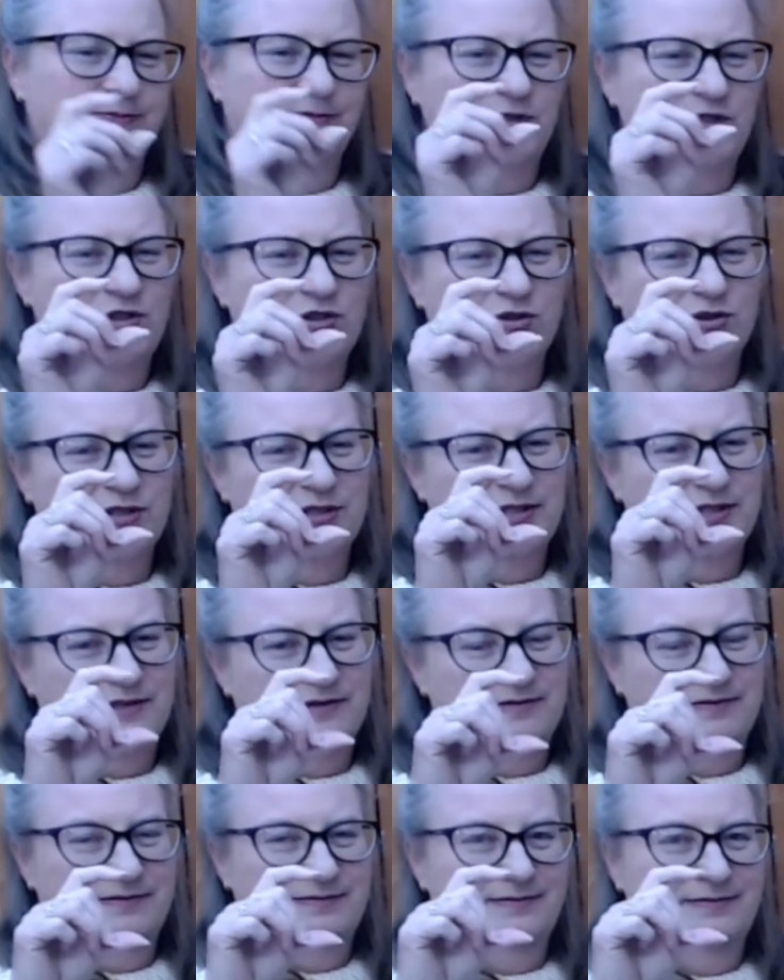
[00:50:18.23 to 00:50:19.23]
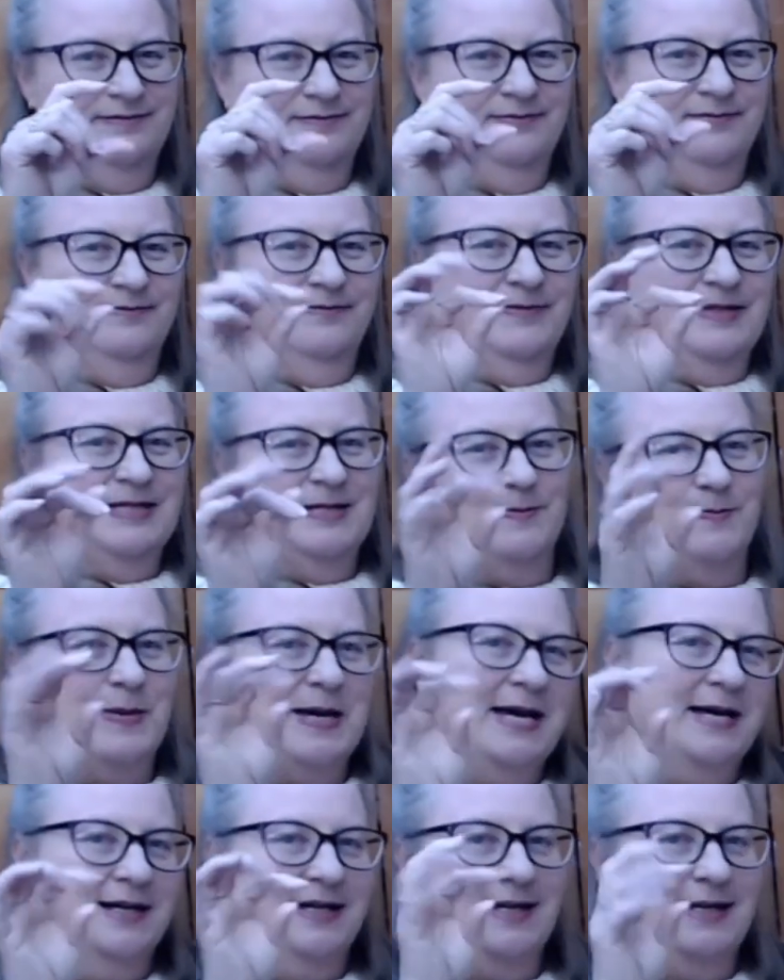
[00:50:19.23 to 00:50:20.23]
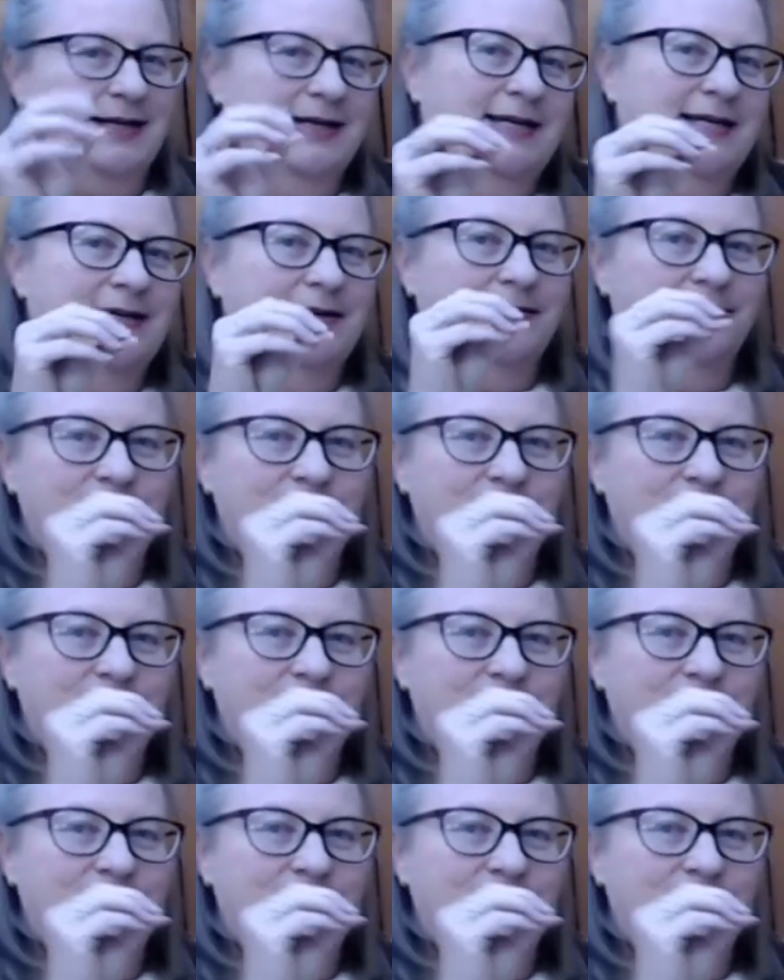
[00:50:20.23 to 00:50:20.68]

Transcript: short, sparkly